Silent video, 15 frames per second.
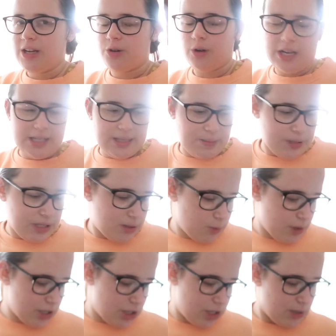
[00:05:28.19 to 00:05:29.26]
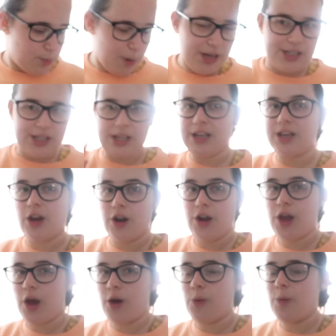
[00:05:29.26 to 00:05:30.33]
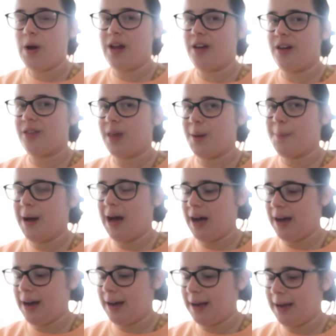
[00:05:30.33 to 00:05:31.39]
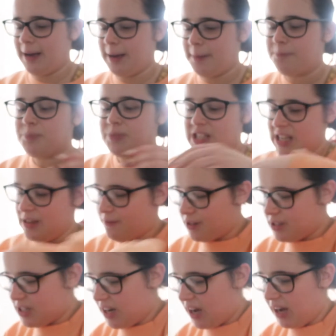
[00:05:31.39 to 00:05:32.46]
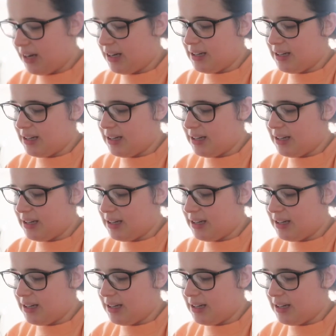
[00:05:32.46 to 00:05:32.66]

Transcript: crisps, which is basically gonna go with my tea for tonight.